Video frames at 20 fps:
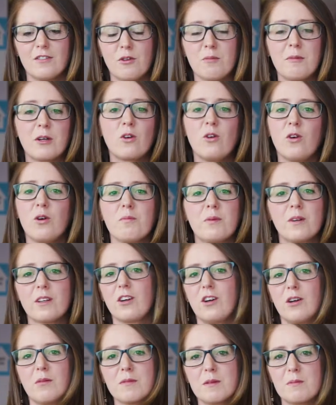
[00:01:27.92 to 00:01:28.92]
From a corporate
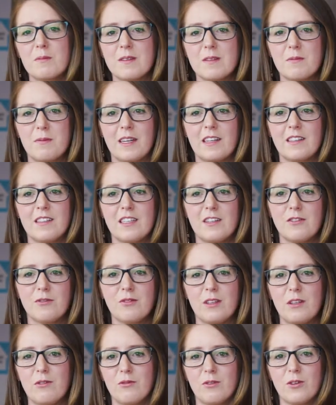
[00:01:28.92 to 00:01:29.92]
comms perspective,
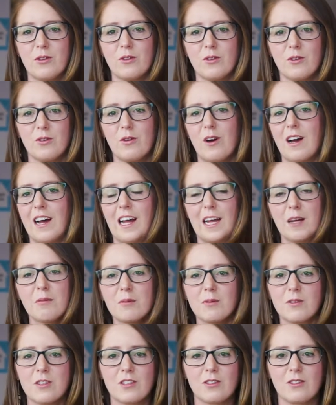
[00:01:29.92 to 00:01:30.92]
if you're
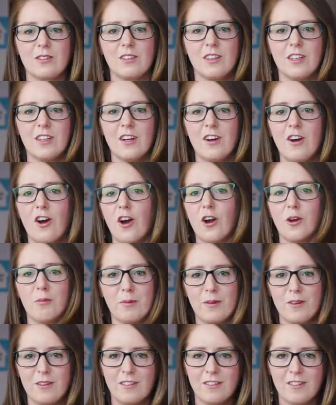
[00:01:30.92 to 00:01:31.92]
able to
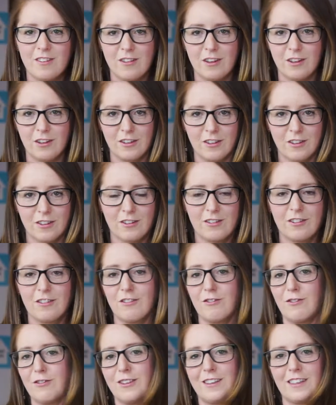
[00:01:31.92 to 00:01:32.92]
open the
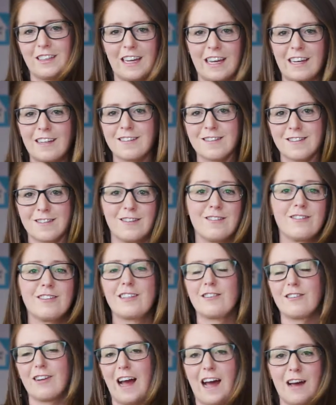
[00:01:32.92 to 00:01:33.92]
the gates
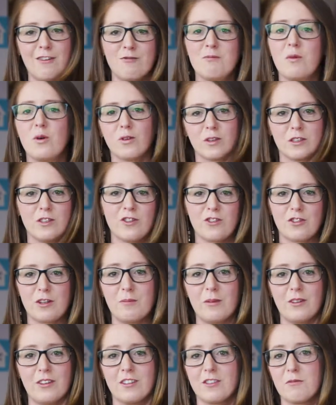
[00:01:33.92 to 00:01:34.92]
and have more
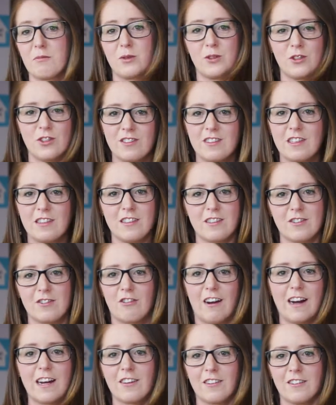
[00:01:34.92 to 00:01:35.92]
contributors producing this
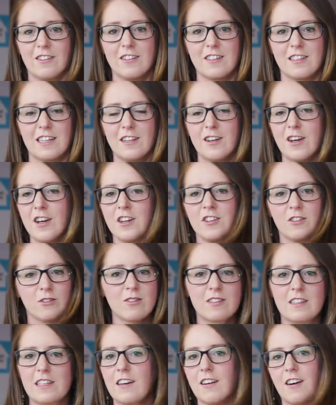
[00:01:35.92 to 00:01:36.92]
great content, you'll
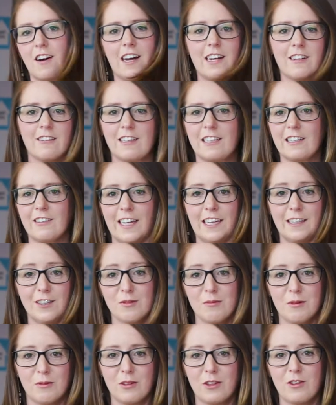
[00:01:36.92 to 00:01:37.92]
see a higher
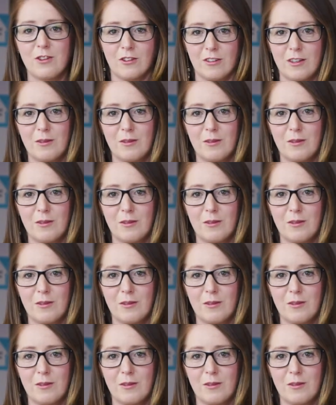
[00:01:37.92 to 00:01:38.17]
engagement with your